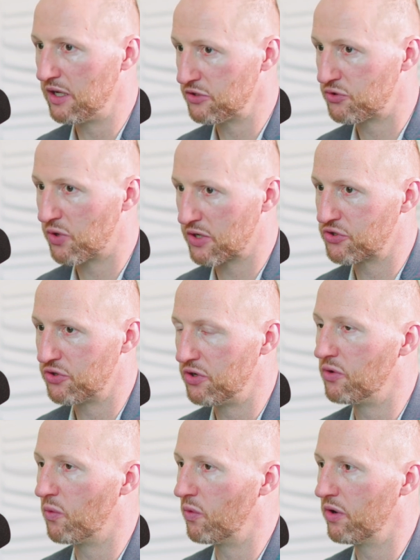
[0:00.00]
structure
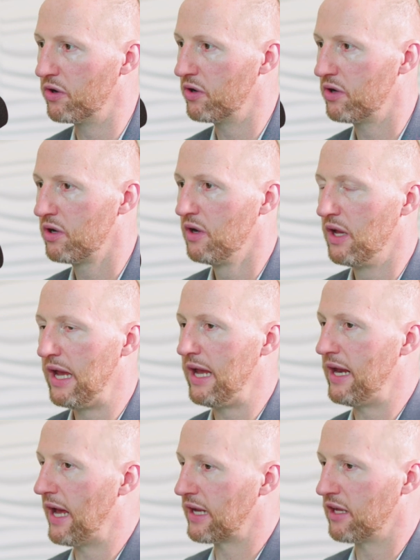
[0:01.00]
in order,
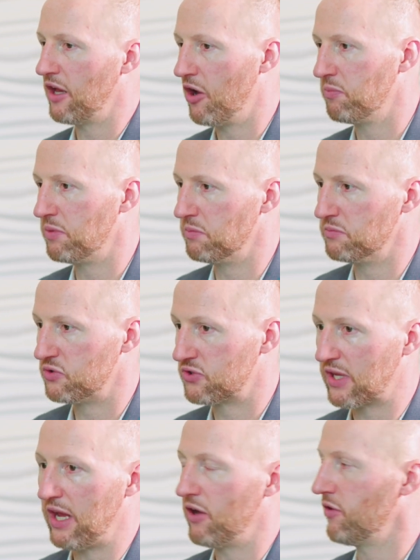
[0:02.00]
and I can help them
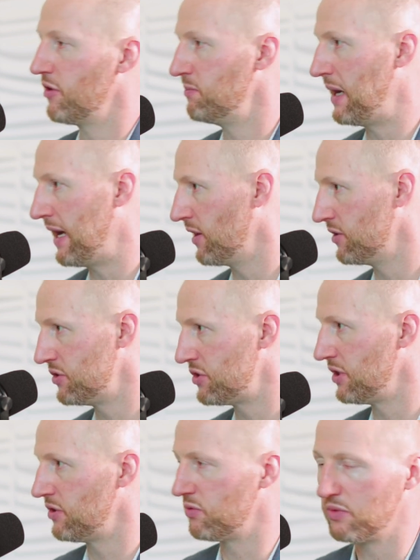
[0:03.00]
scale their balance
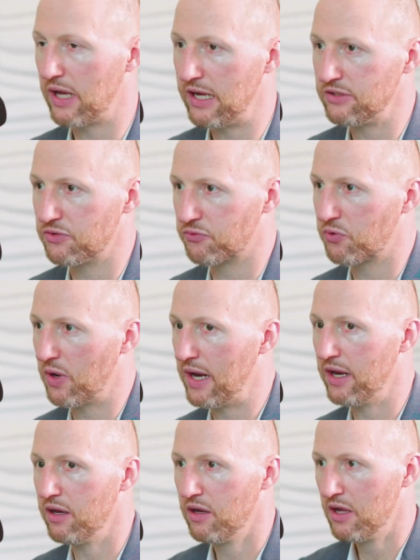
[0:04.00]
sheet through lines of
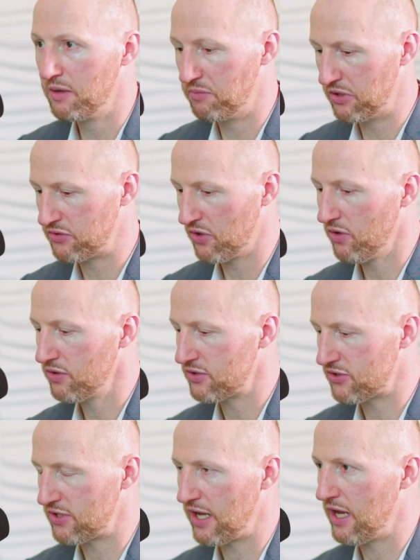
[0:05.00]
credit. But it's all the
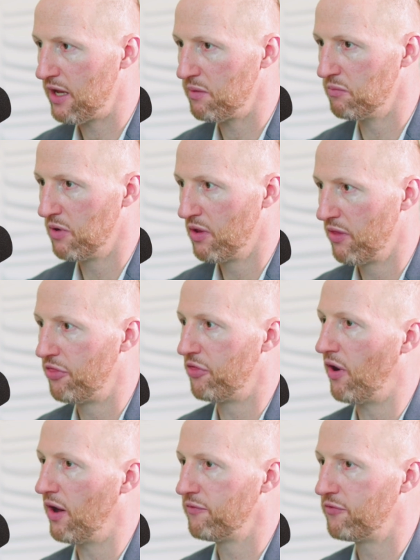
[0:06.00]
same
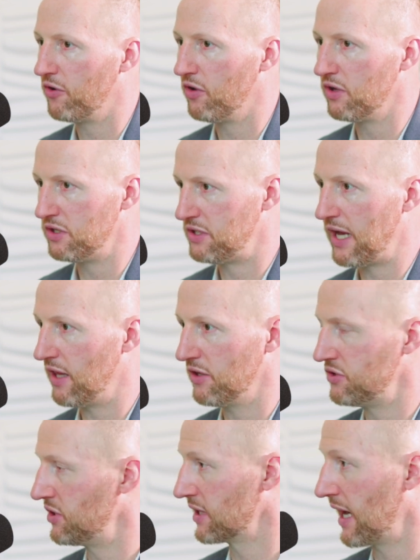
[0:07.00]
thoughtful,
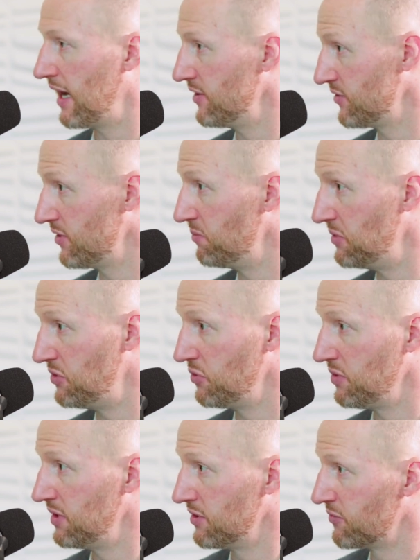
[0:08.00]
intelligent guys that have been
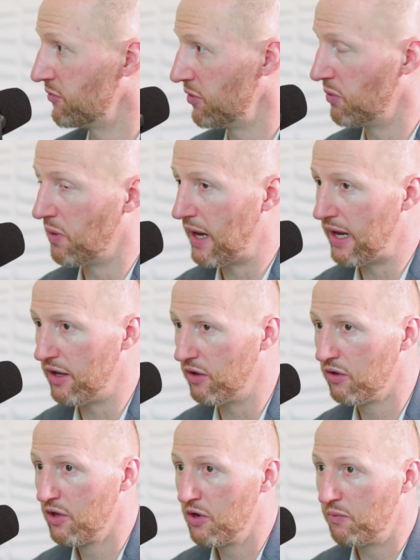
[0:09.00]
doing this for a
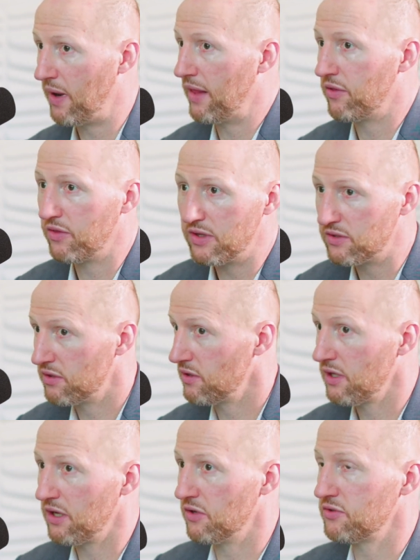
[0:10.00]
while, rather than
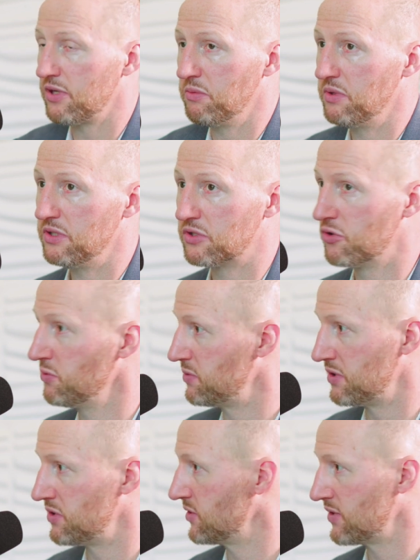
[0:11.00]
some of these
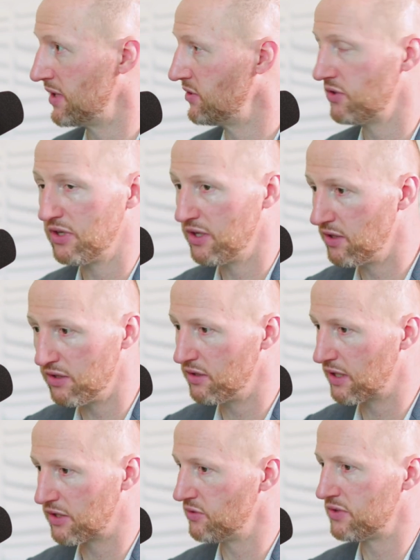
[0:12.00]
groups that just entered in and,
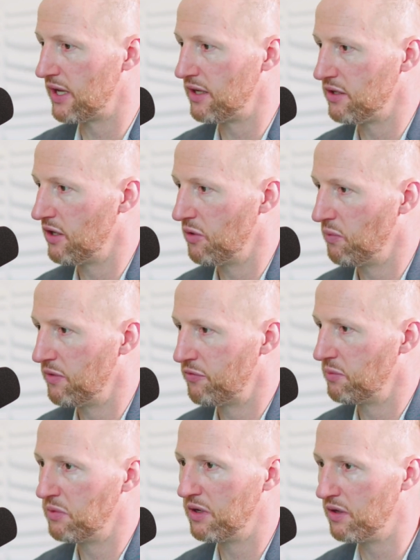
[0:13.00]
like you said, went
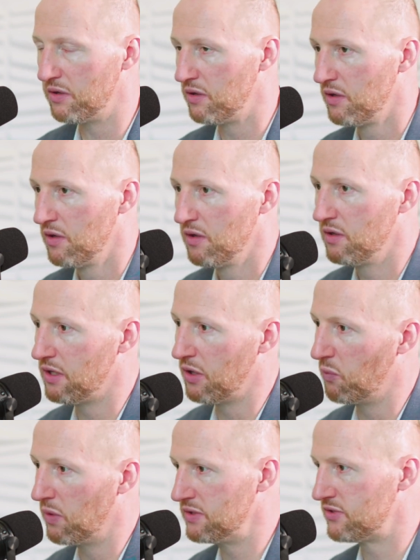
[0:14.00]
from a
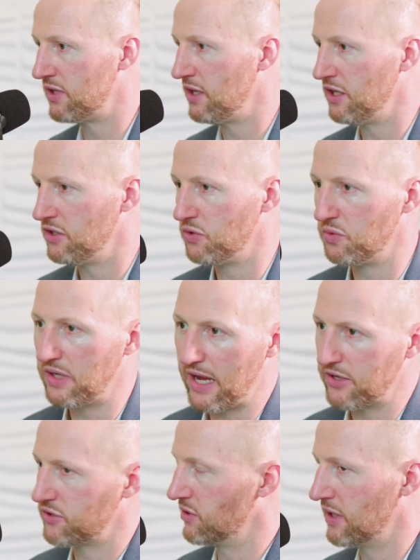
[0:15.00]
one city to a
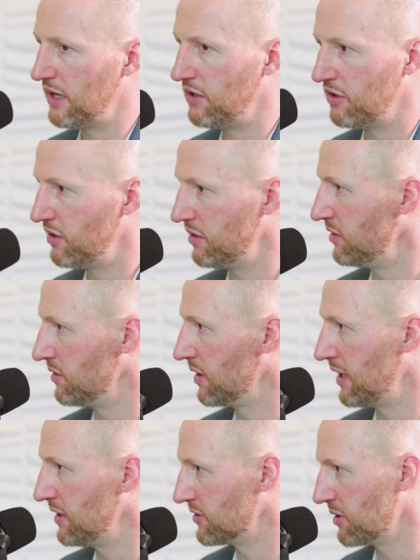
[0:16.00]
national lender and
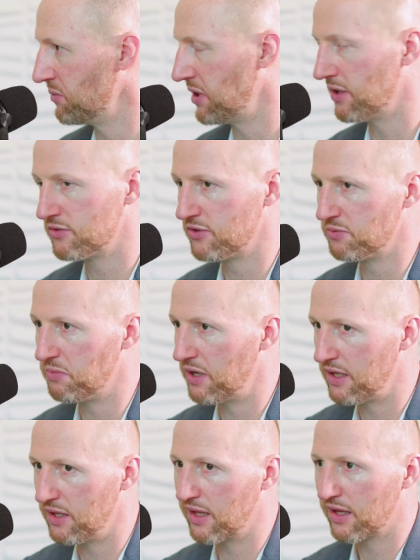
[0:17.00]
lending somebody else's
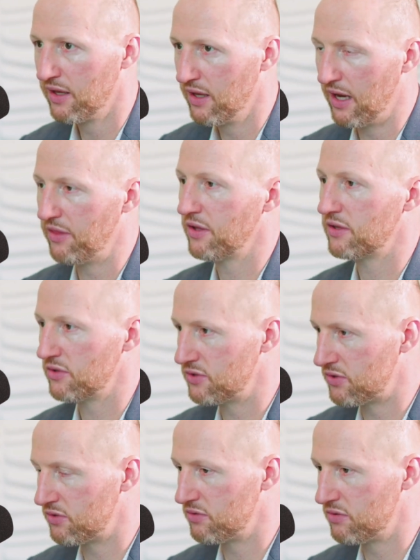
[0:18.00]
money. Like I think
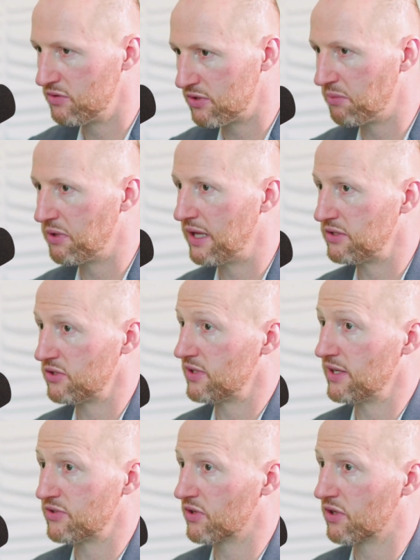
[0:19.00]
there's some of that
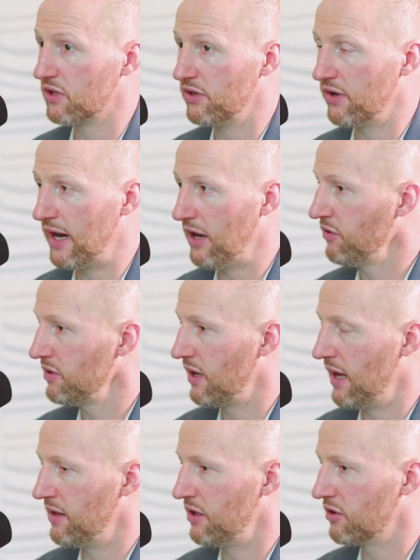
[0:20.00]
just has to clear out
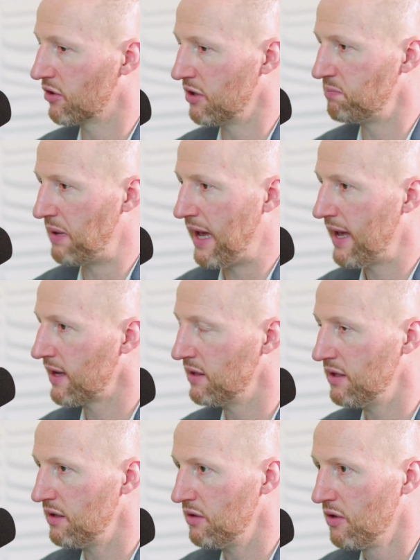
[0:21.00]
and it'll get back,
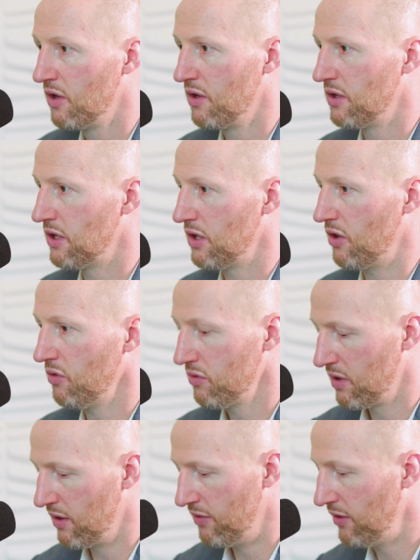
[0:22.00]
and then
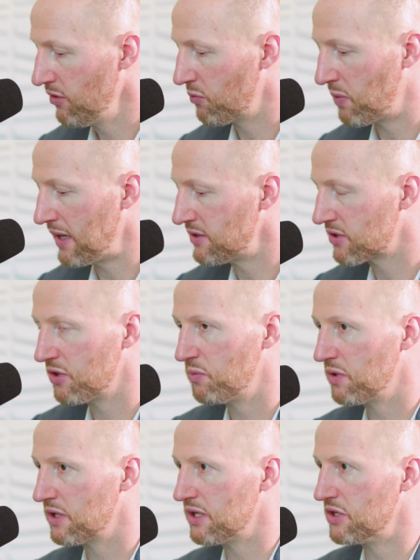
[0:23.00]
then the rates
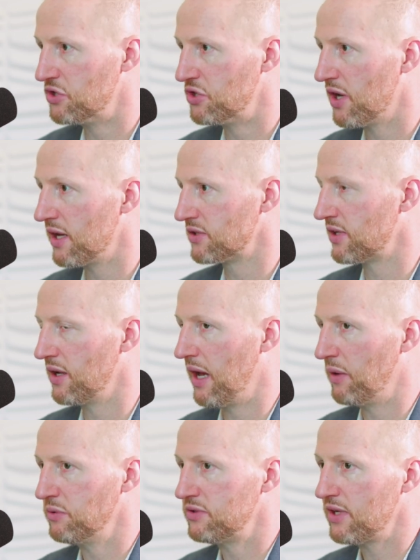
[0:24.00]
can really adjust.
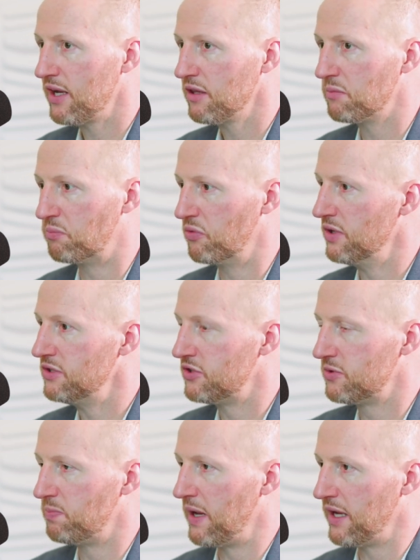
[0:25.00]
I would say on the bridge
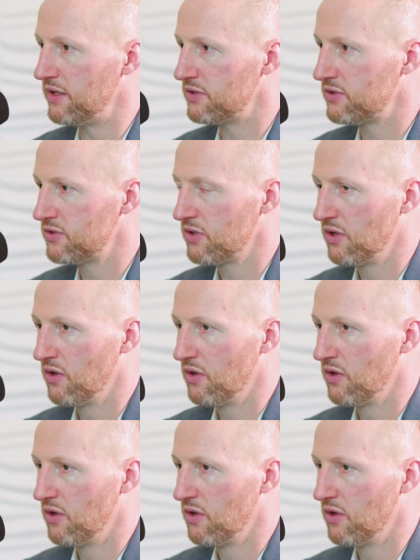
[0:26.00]
space,